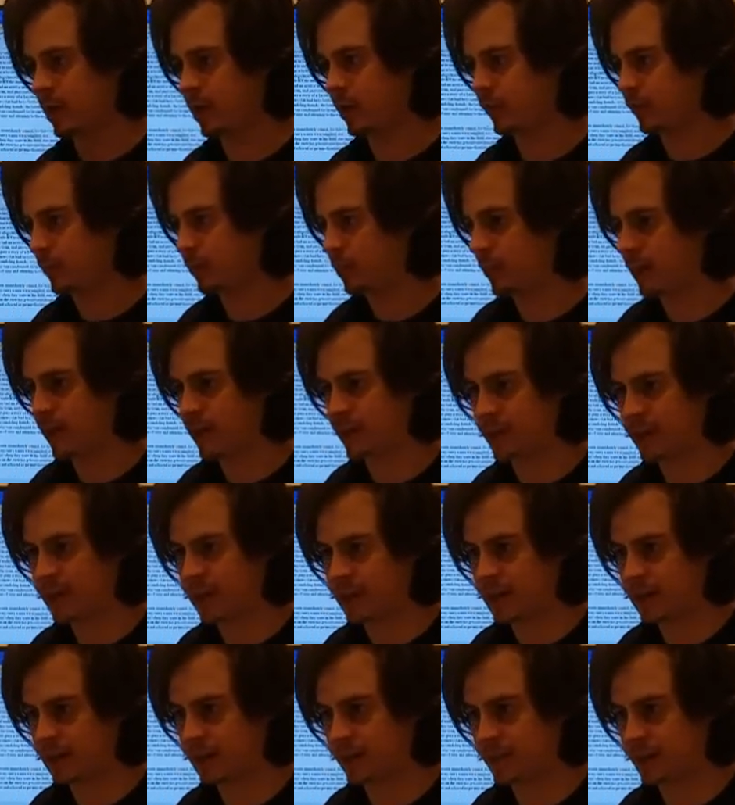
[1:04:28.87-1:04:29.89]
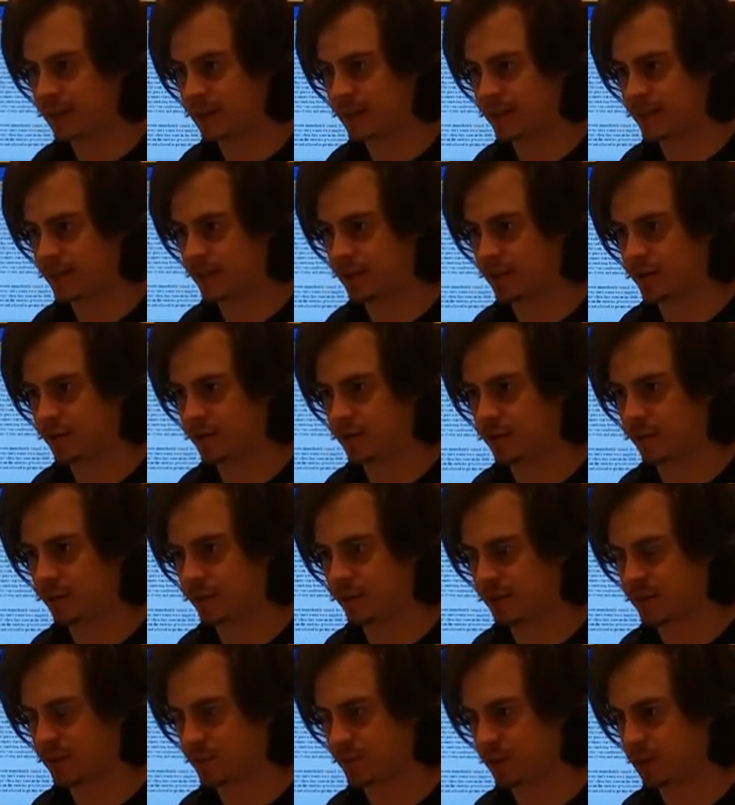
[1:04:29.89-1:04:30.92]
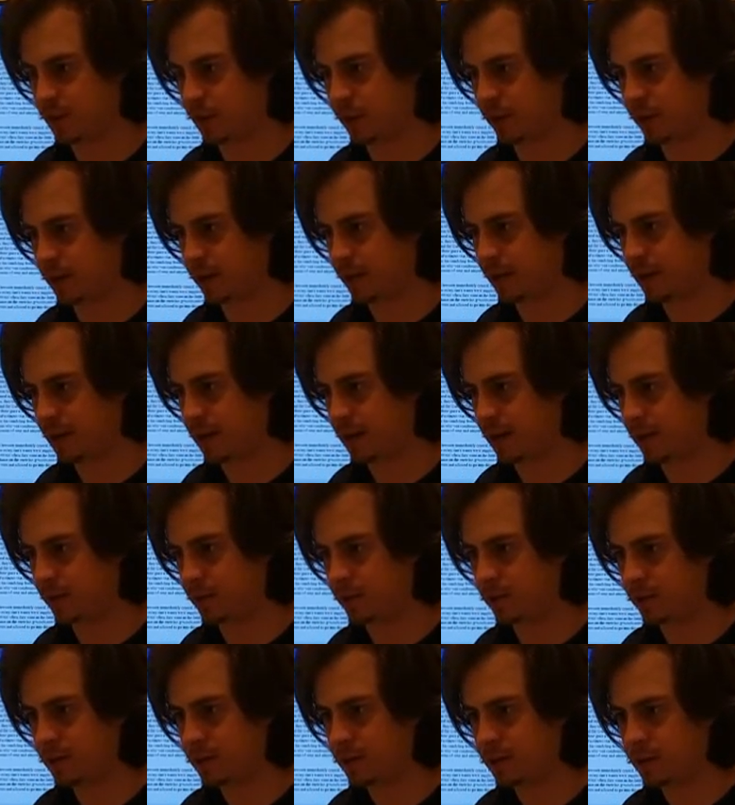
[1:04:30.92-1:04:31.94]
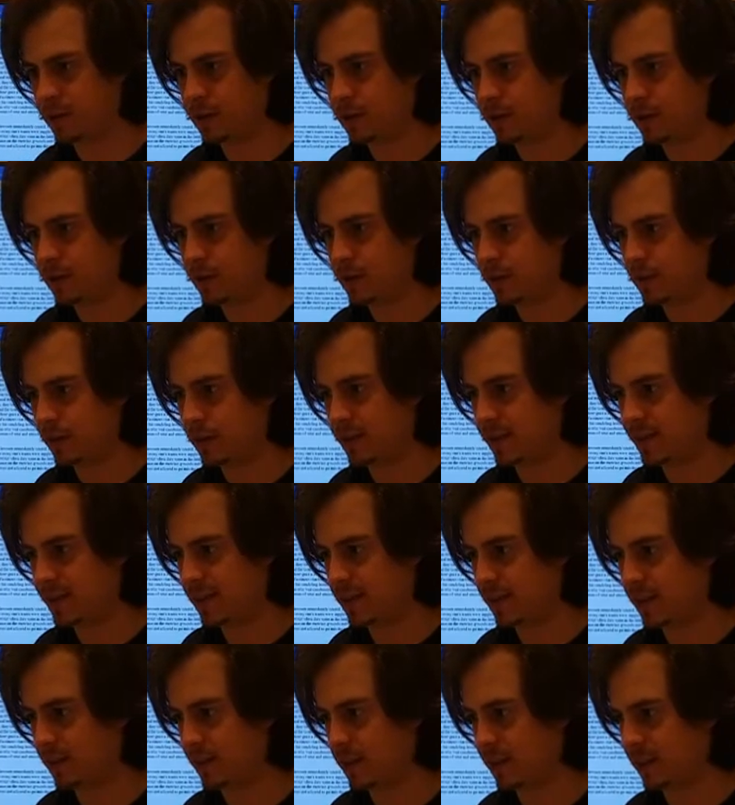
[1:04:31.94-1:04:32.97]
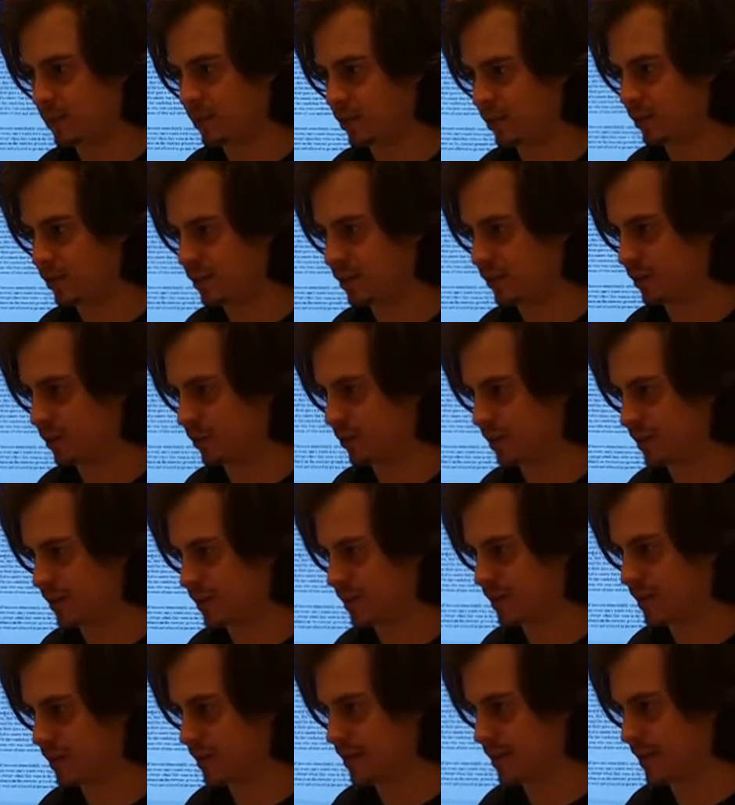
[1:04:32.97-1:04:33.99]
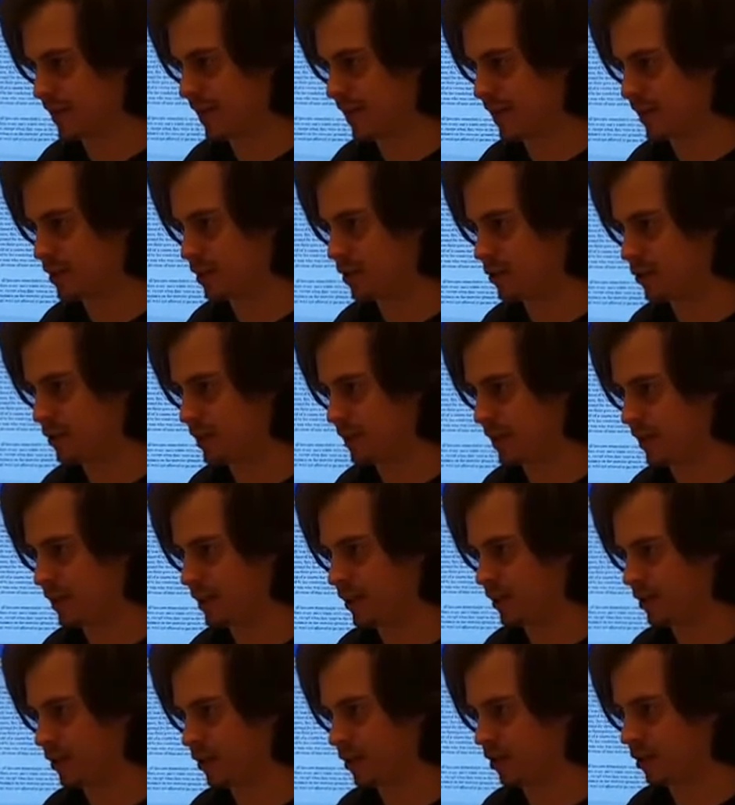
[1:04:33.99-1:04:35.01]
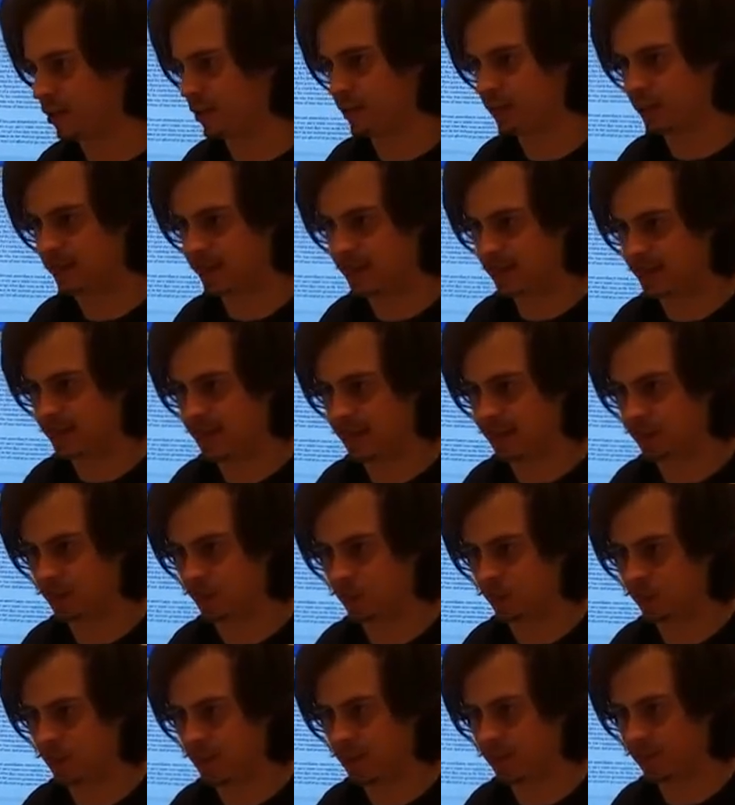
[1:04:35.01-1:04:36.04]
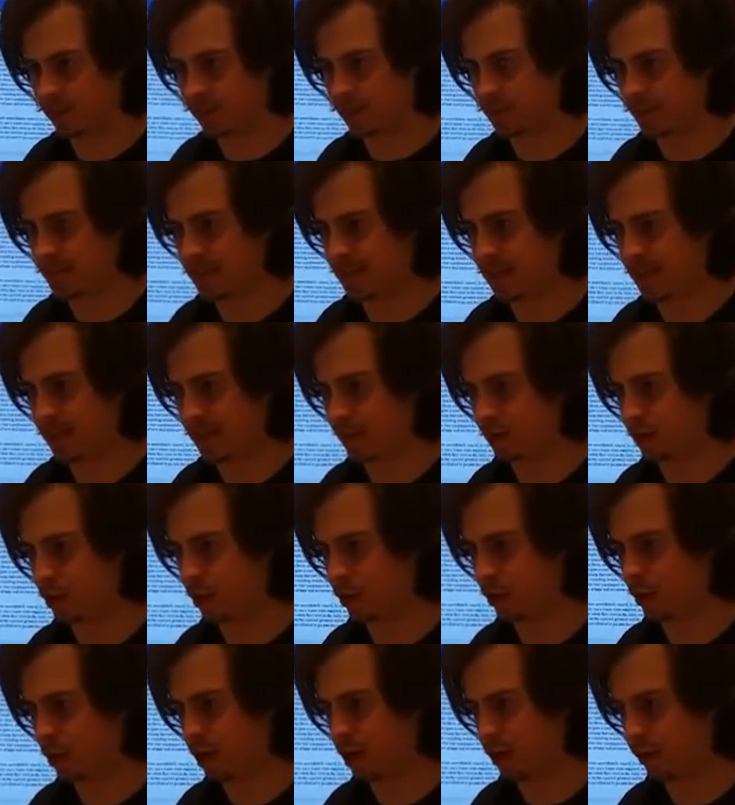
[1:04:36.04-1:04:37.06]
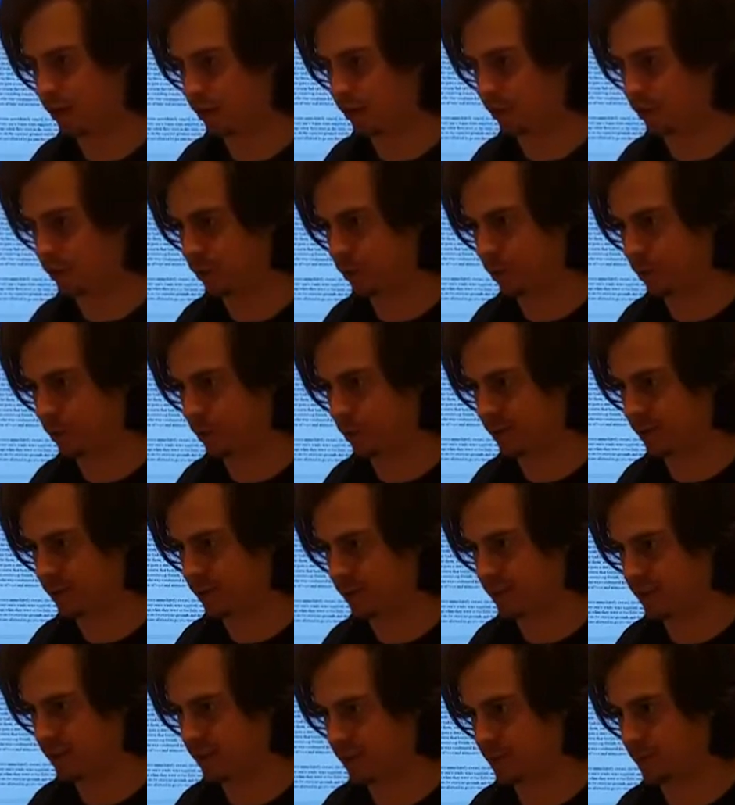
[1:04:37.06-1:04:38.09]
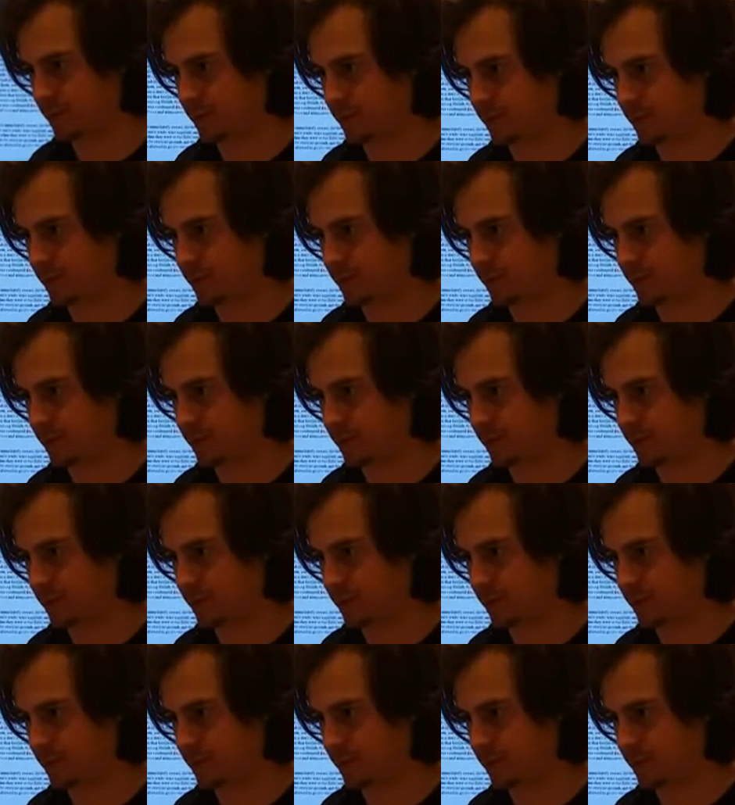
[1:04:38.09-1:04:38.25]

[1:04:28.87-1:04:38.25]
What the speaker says: Of the money-making that depends on troublesome going about and seeing people and doing business, they had no need at all in a state where wealth obtained no honor or respect.